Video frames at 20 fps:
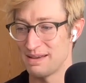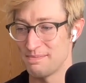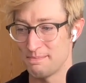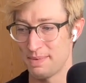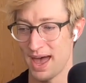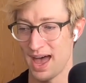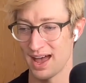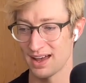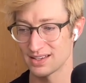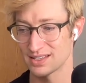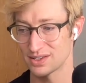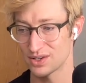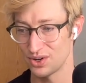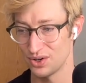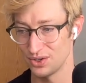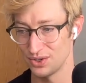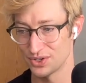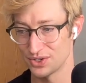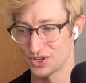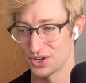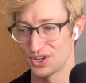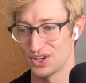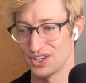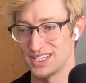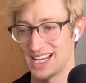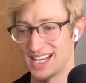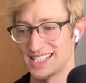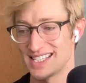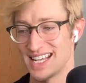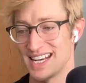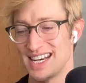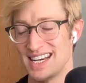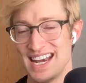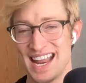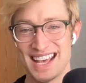impacts culture doesn't